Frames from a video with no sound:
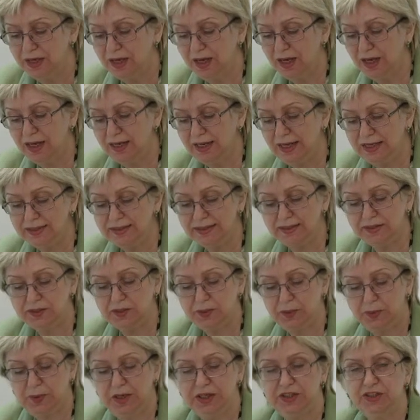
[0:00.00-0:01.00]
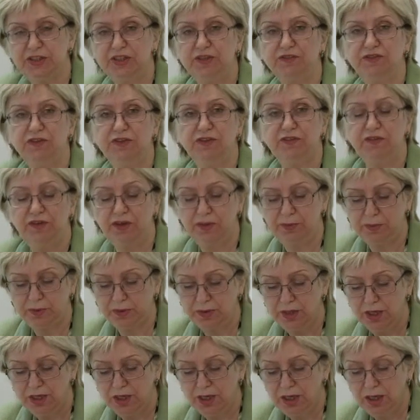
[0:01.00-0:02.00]
are less expressive in
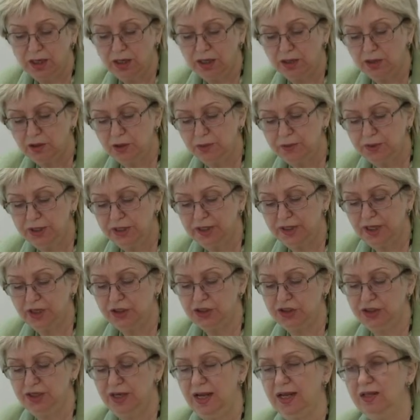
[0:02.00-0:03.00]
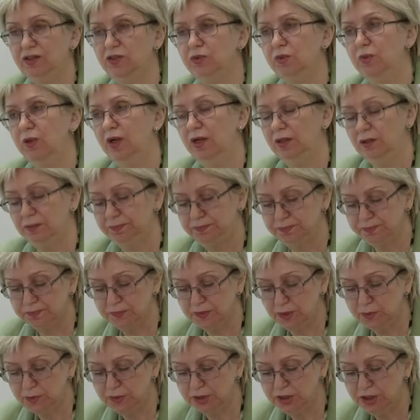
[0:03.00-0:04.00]
verbal communication as well.
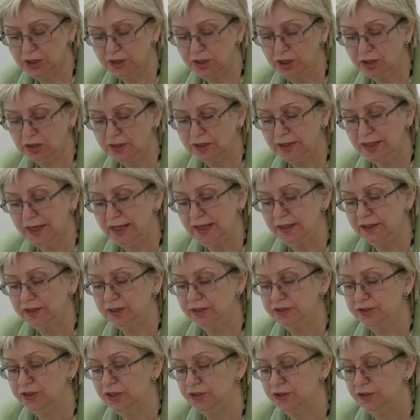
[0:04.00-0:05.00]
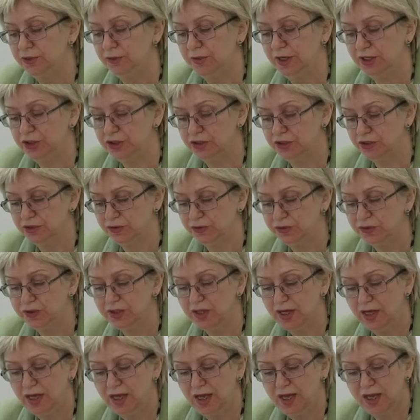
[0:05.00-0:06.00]
We do not like exaggerations,
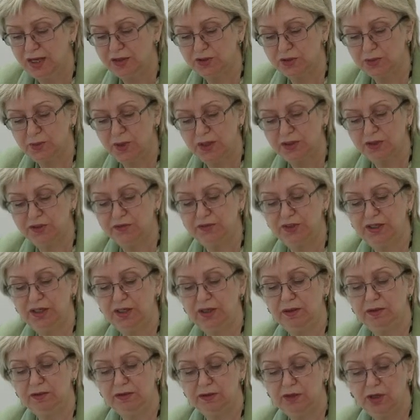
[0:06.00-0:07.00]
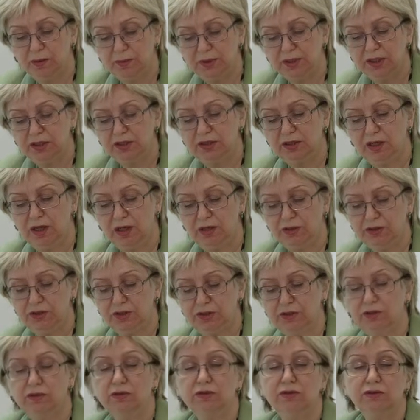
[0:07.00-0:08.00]
as one of the dominant
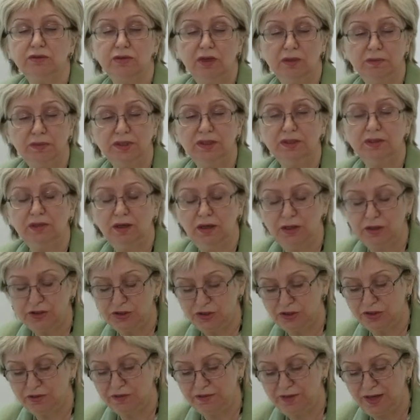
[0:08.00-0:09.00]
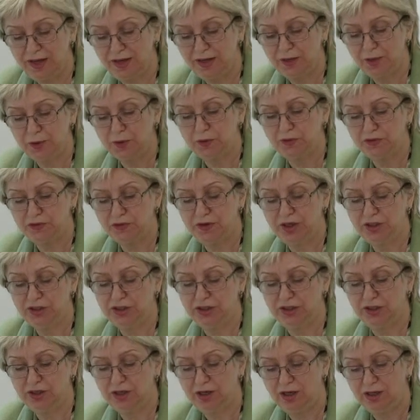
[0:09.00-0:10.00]
cultural value of
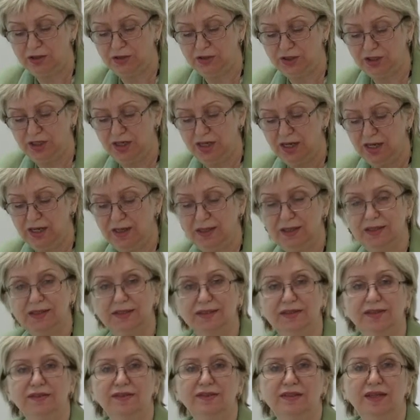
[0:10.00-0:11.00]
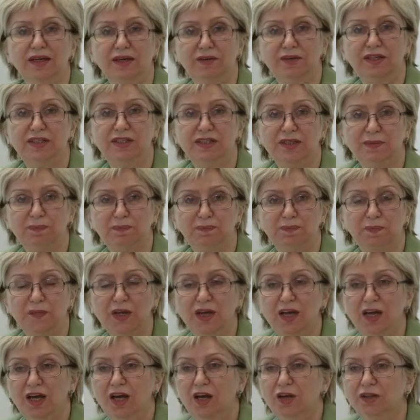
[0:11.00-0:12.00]
Russian culture is sincerity.
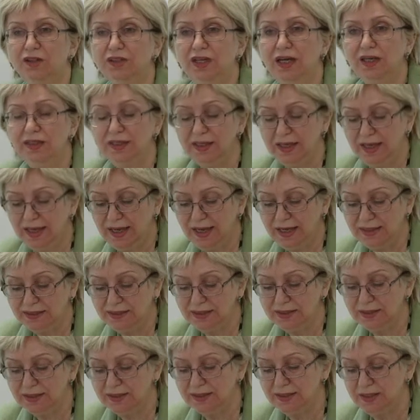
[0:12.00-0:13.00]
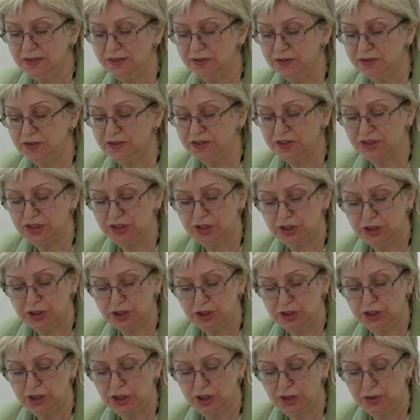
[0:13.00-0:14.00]
On the other hand, it is interesting
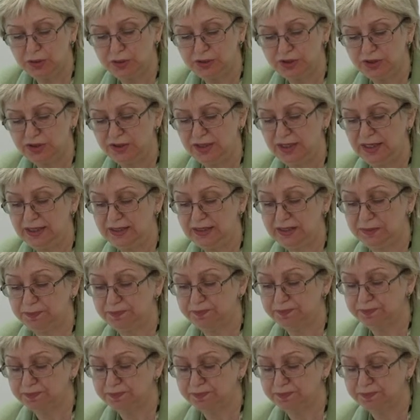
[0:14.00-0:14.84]
to note that